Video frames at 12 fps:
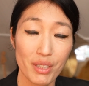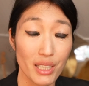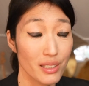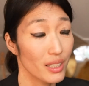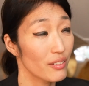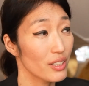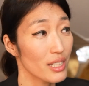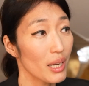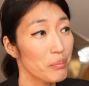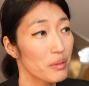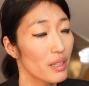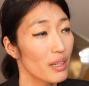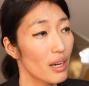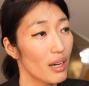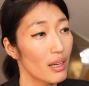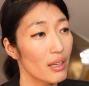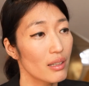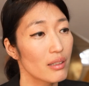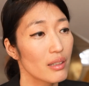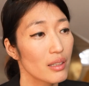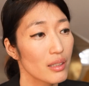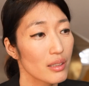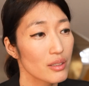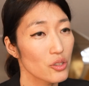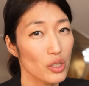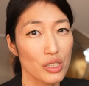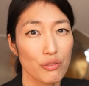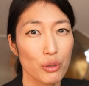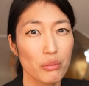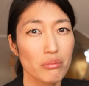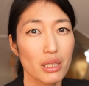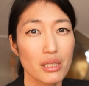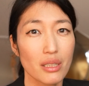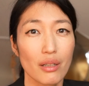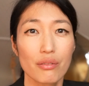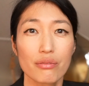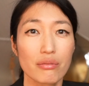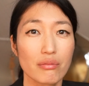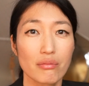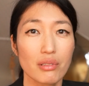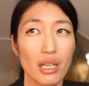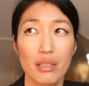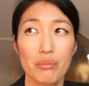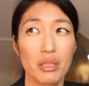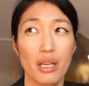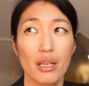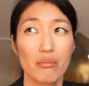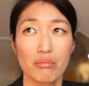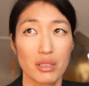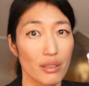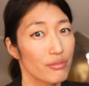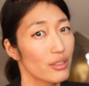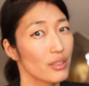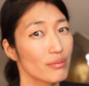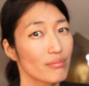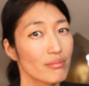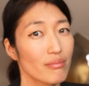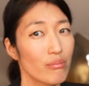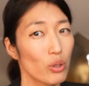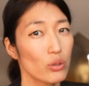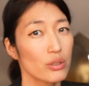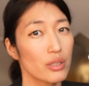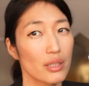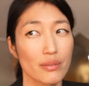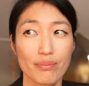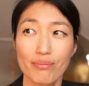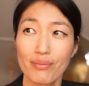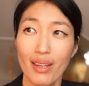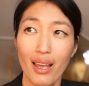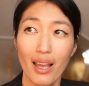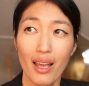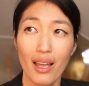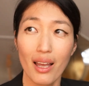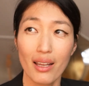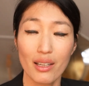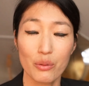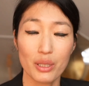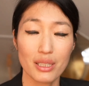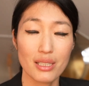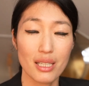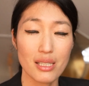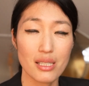Instead of adapting, I transformed myself. I became tougher, bolder, and I worked 10